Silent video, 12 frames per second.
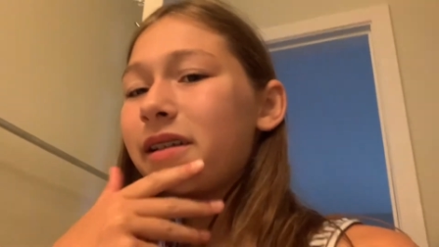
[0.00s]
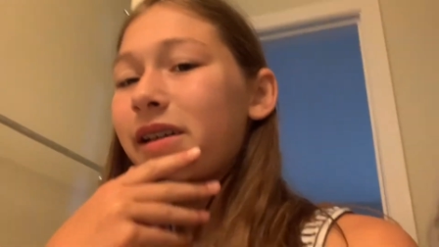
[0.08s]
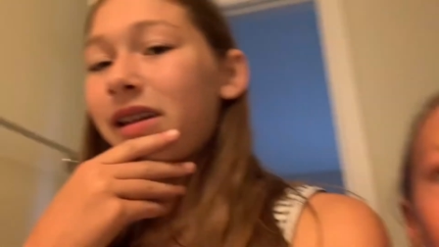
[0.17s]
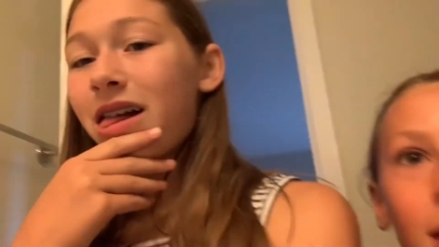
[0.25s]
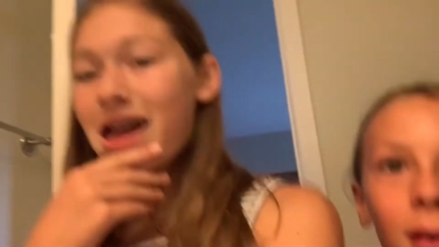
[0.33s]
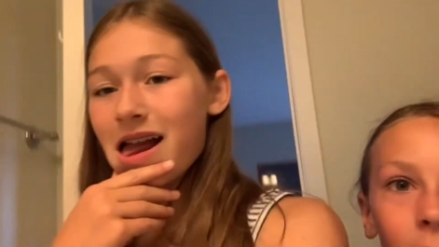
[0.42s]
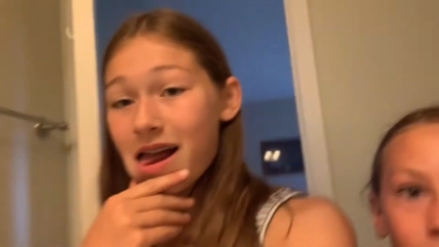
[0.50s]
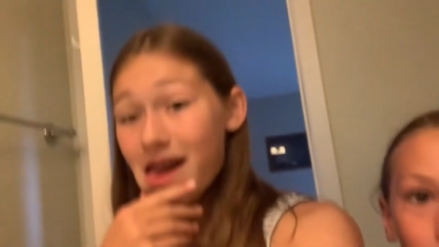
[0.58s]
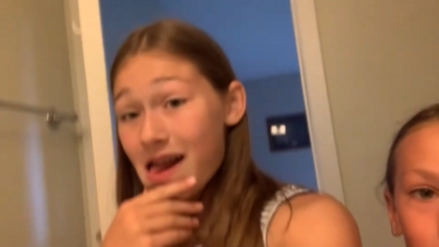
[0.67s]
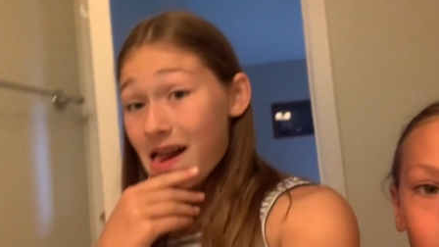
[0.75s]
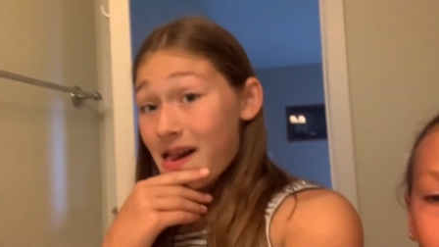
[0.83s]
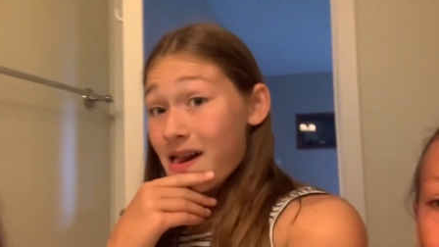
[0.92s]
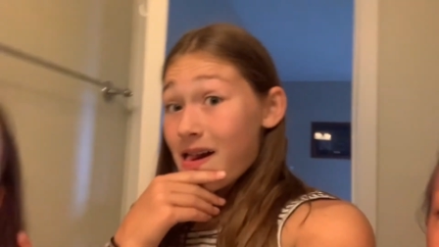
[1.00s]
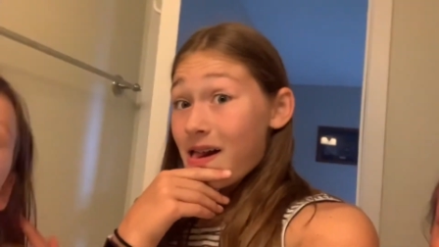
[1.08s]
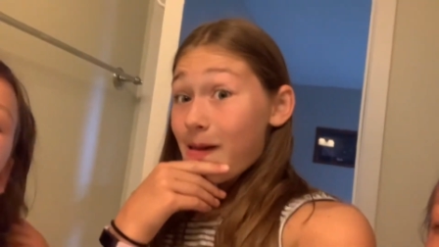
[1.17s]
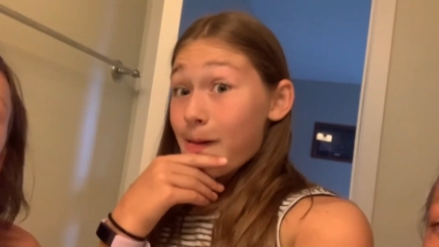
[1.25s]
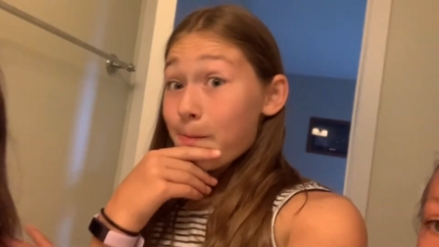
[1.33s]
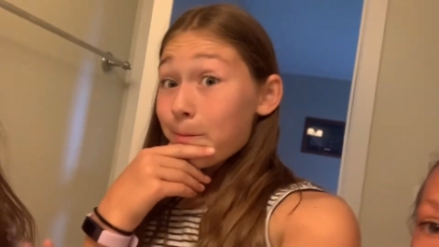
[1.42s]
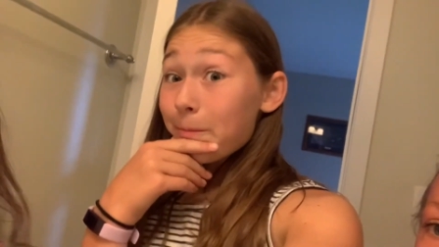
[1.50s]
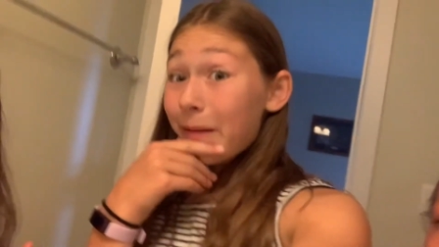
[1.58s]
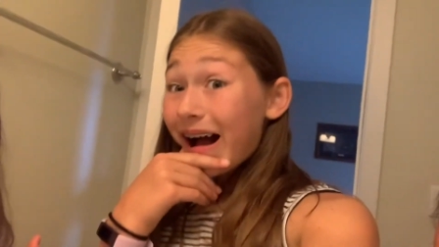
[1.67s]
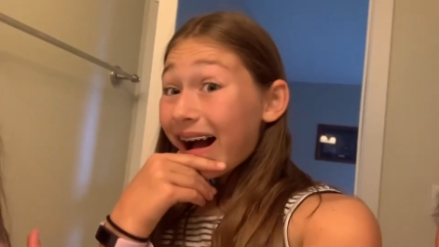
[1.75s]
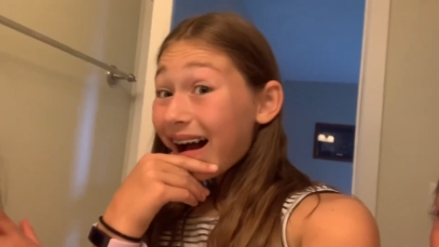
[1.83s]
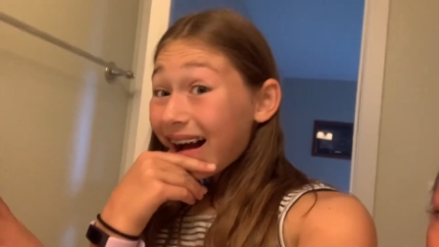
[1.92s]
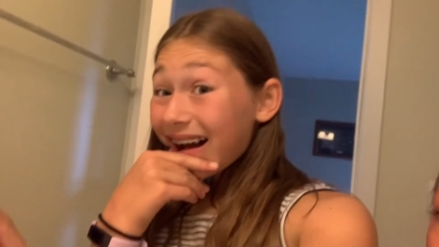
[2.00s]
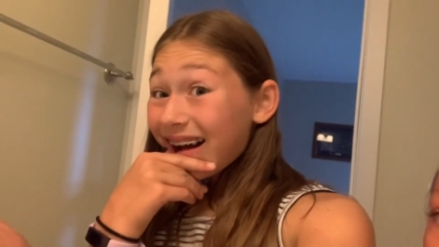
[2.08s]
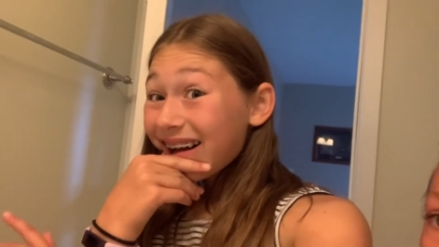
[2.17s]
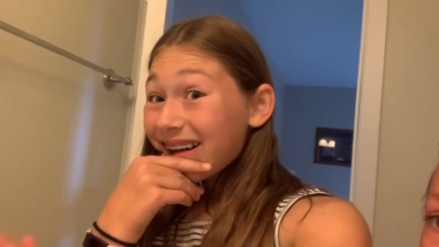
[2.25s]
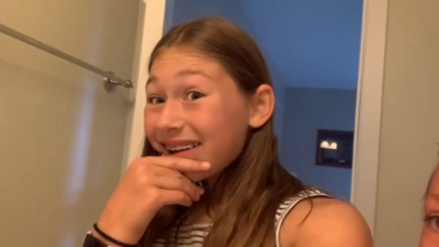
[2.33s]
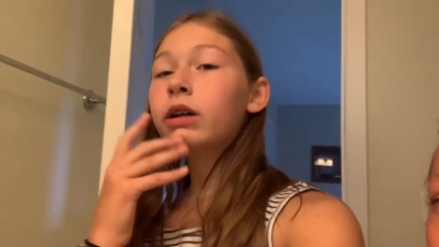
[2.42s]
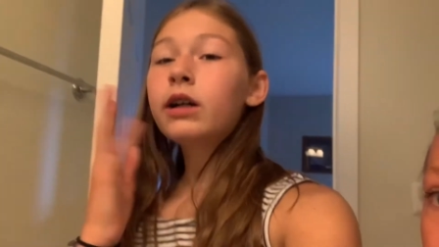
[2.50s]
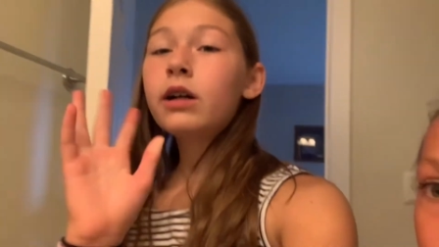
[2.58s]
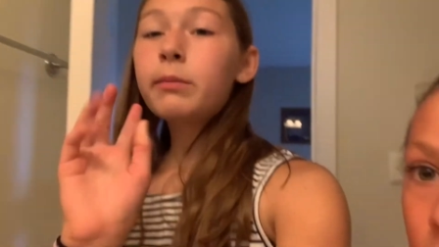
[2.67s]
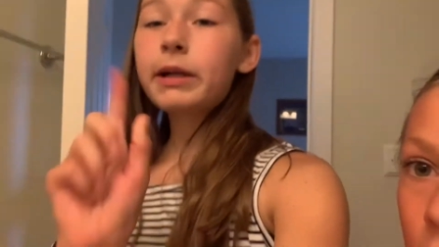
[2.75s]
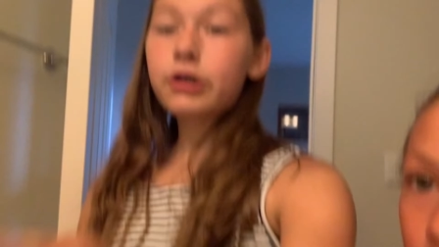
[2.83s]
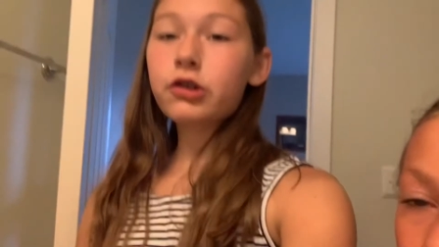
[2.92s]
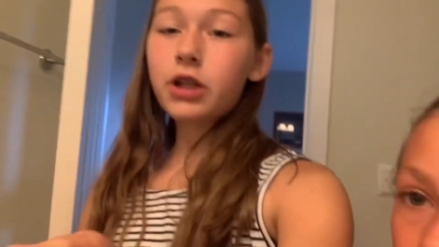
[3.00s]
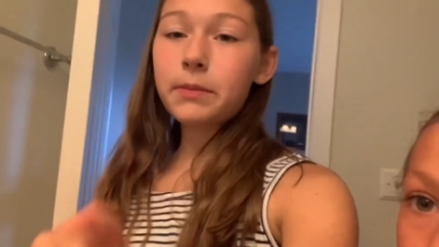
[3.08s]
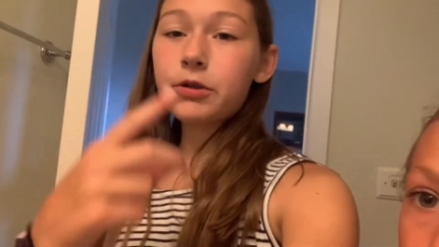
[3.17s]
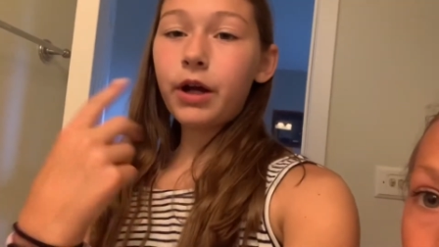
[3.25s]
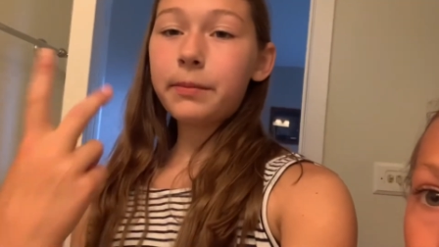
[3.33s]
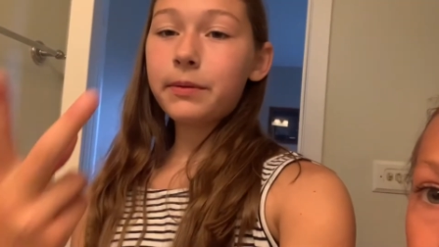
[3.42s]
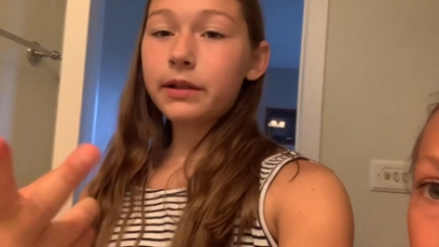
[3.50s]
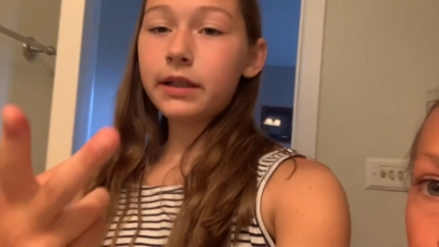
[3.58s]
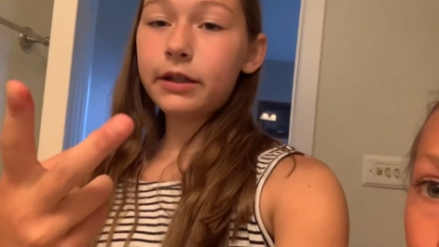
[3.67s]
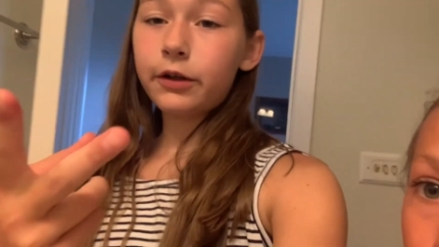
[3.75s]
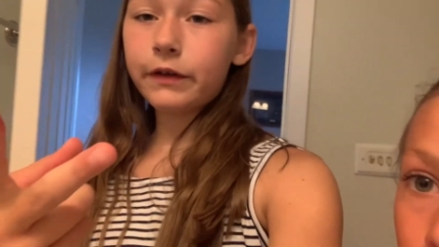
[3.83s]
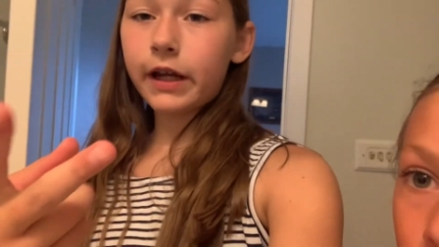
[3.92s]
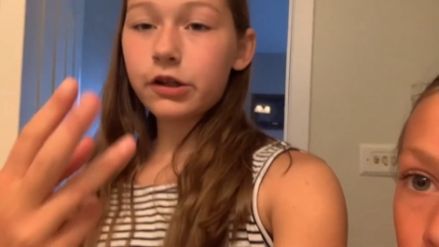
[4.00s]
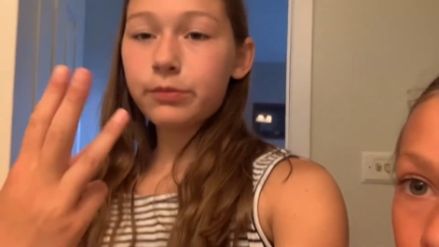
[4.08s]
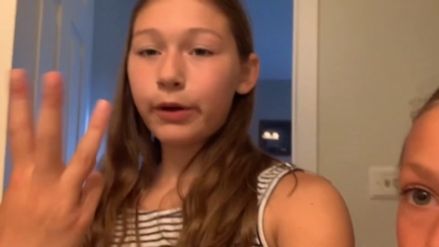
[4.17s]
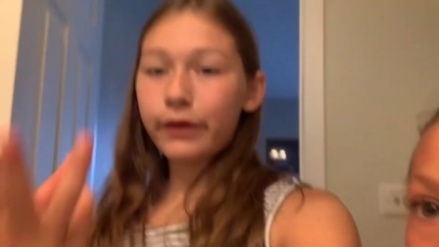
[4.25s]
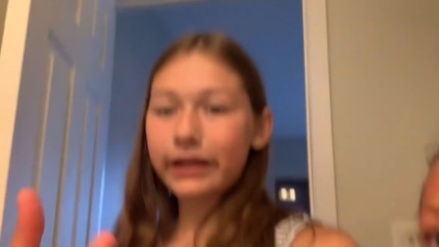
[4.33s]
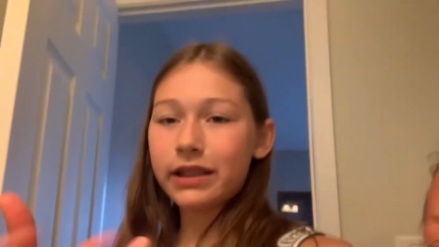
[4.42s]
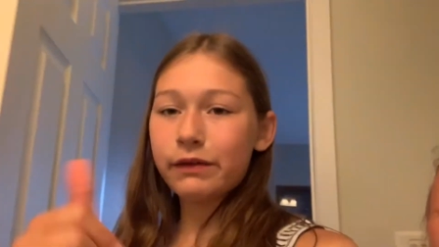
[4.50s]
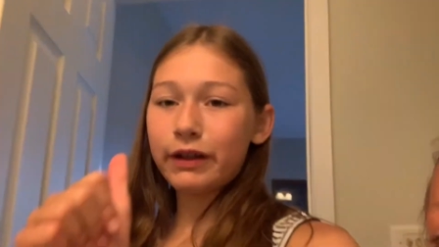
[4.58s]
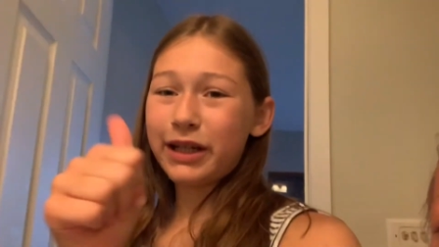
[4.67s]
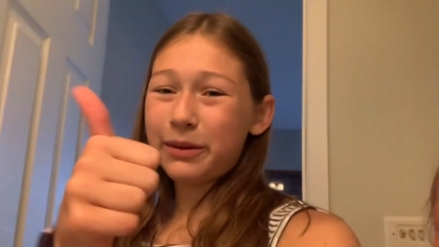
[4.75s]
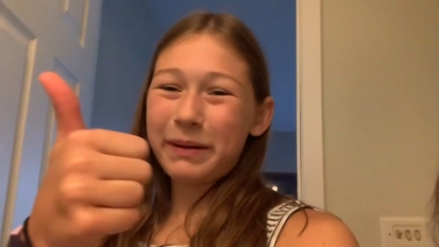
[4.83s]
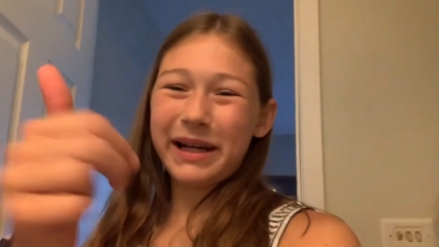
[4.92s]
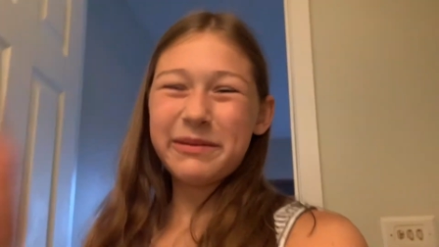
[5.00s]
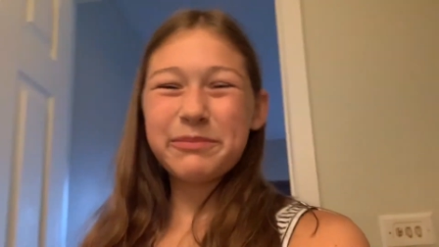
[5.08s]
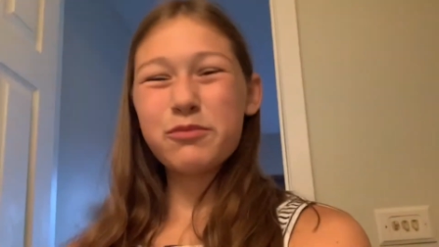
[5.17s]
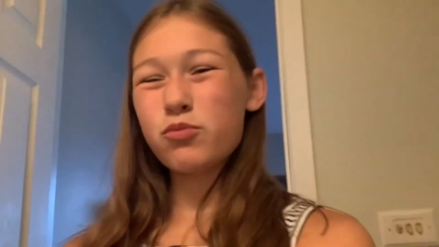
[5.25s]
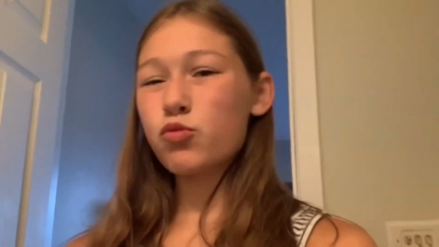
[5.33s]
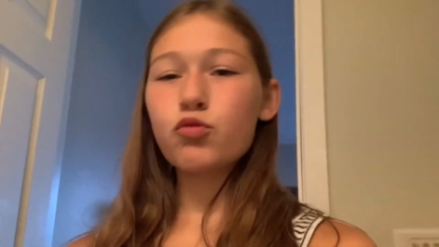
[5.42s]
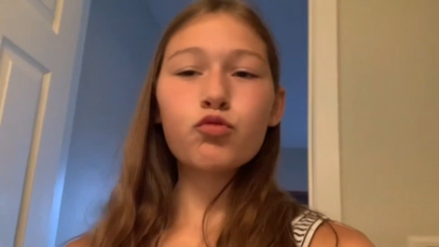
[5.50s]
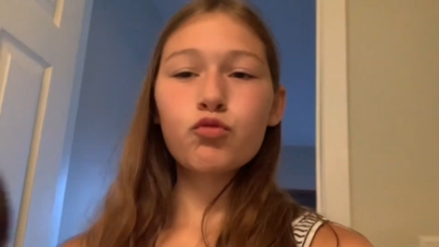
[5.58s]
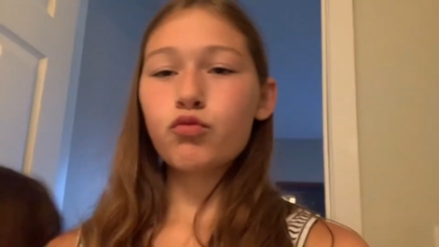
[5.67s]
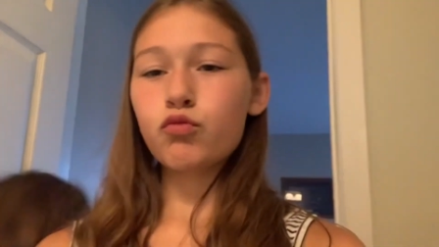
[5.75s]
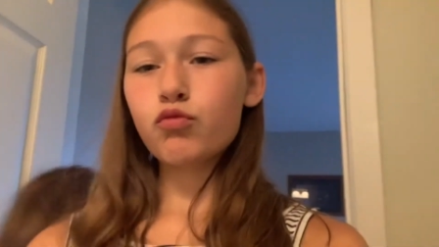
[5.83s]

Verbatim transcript: No, I wait, I wait. Can we do one more? Bye. Make sure to subscribe, click the notification bell, and like this video. Bye. Bye, bye.